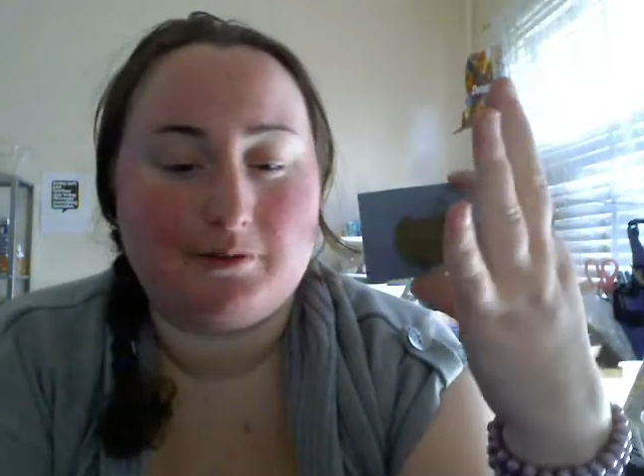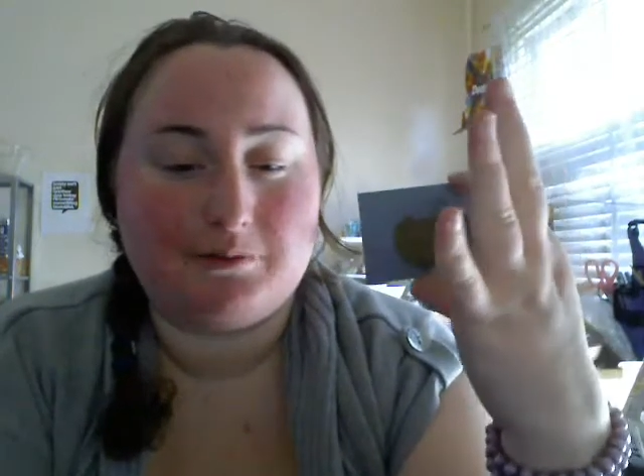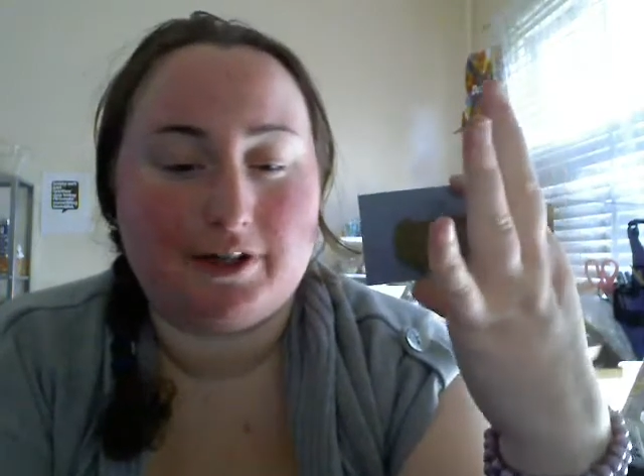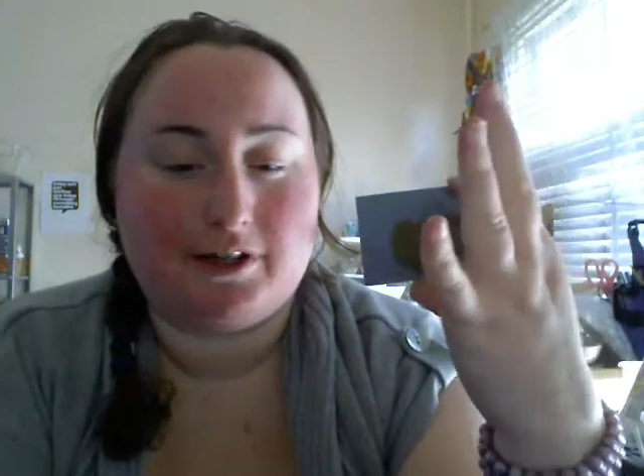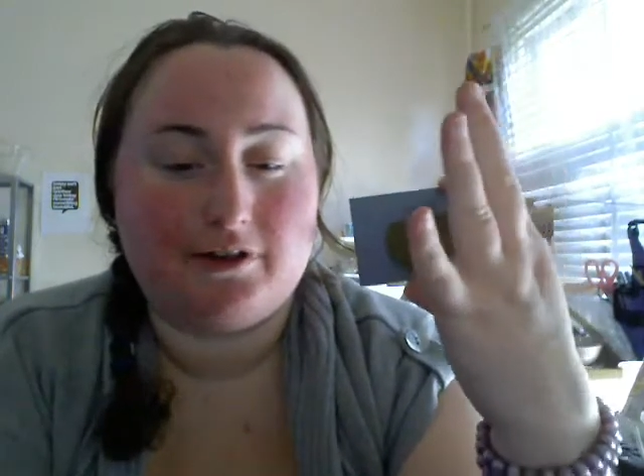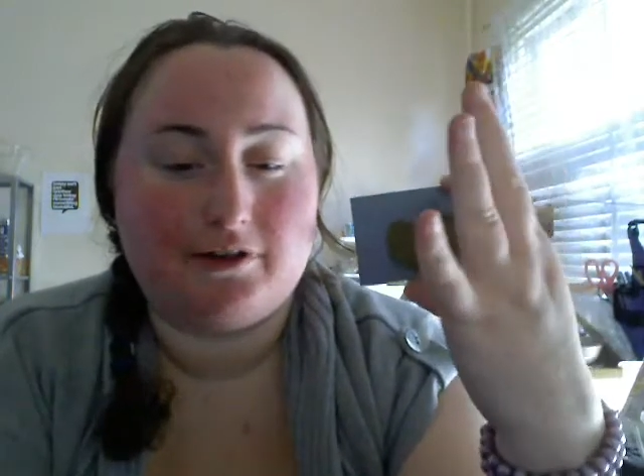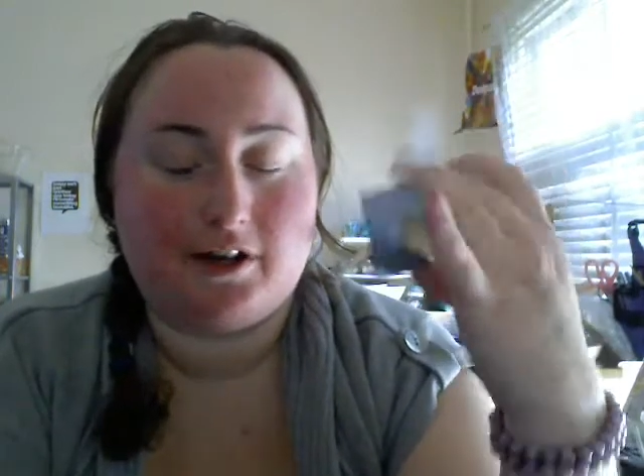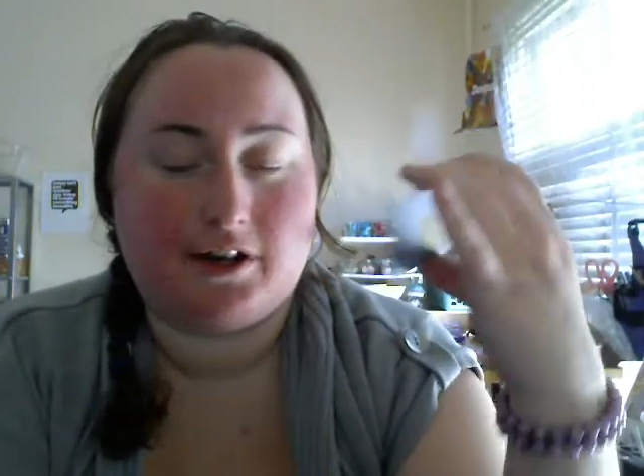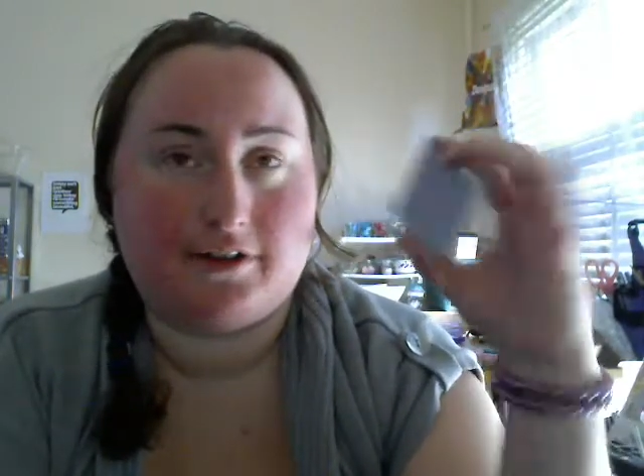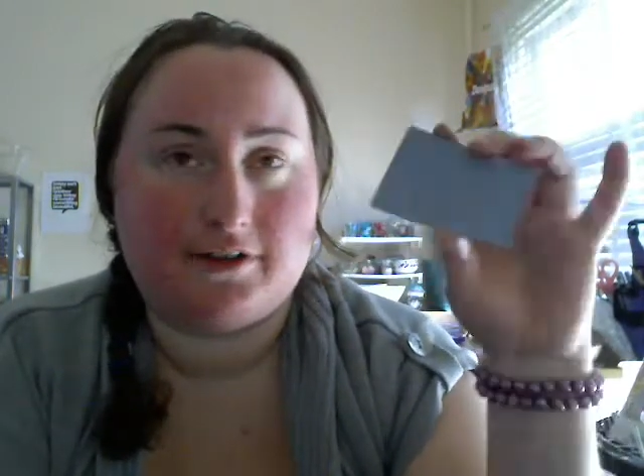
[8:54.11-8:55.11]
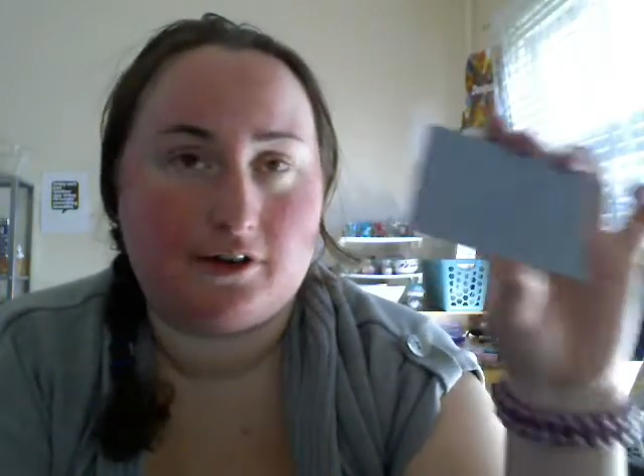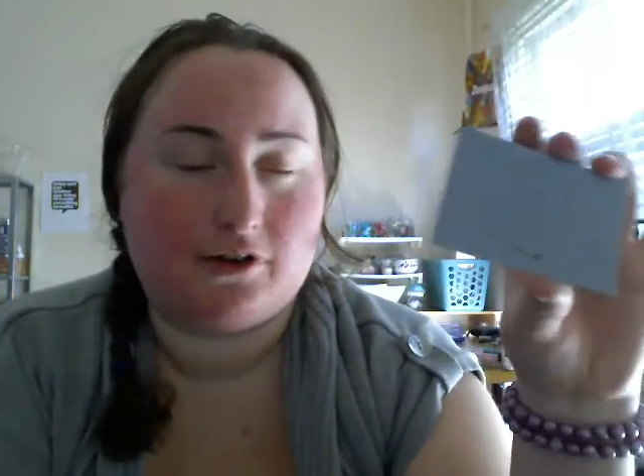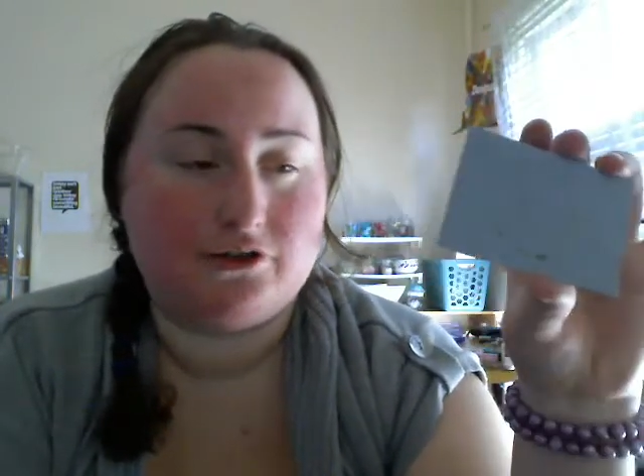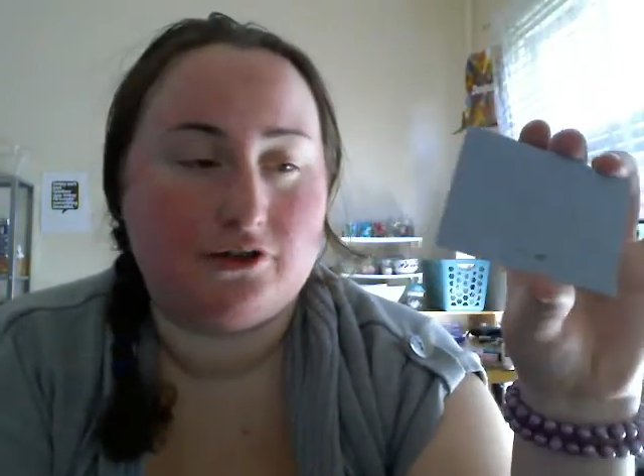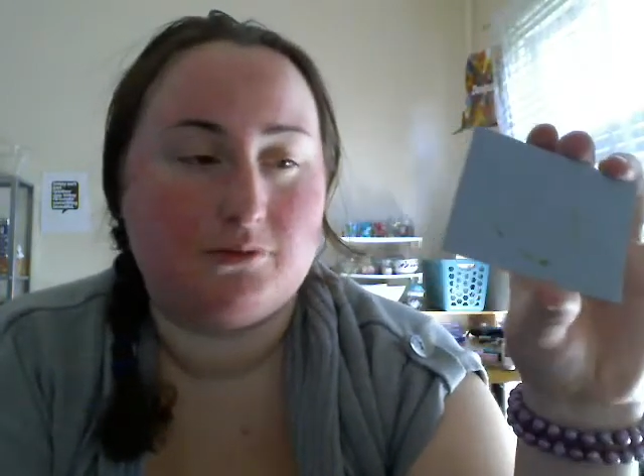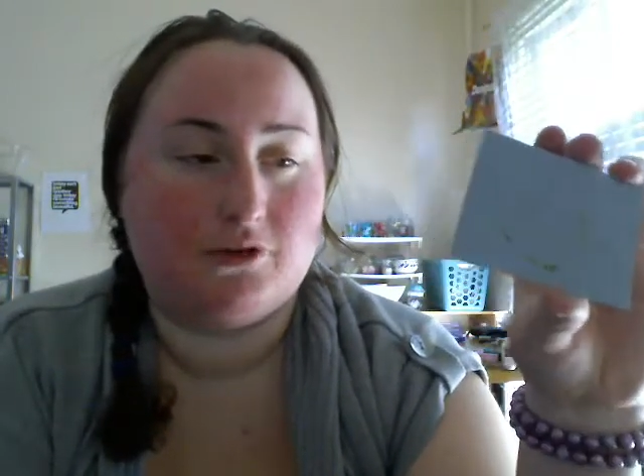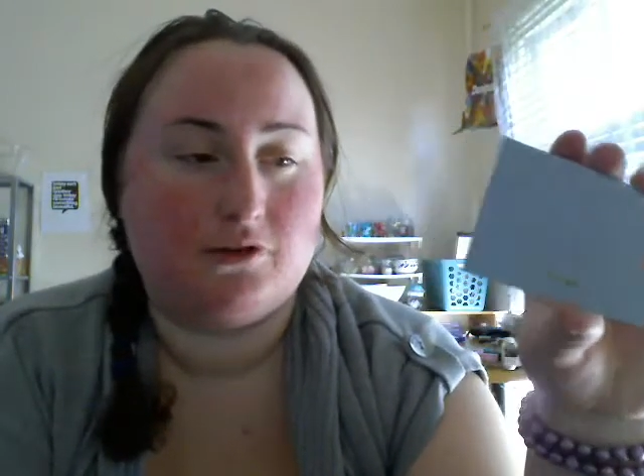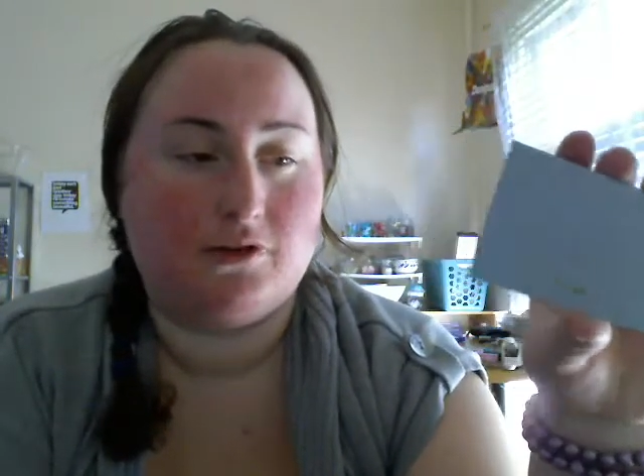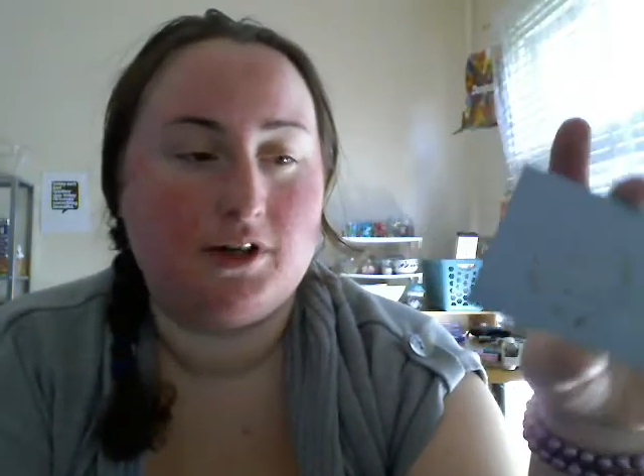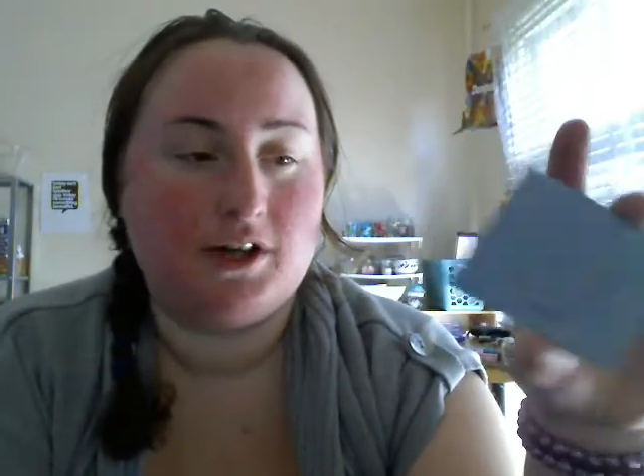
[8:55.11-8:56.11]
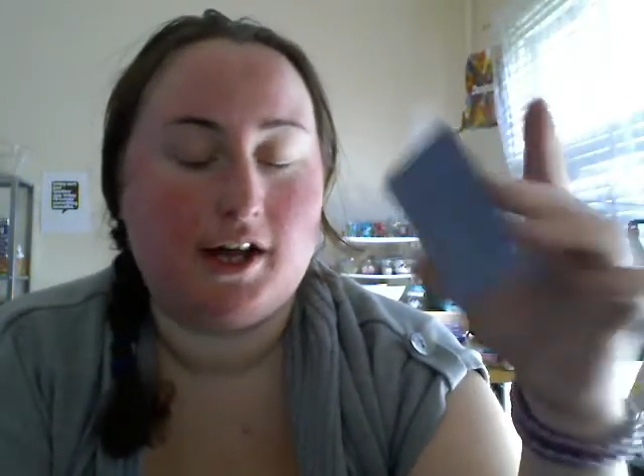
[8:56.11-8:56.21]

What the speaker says: completed that are stuck on your wall.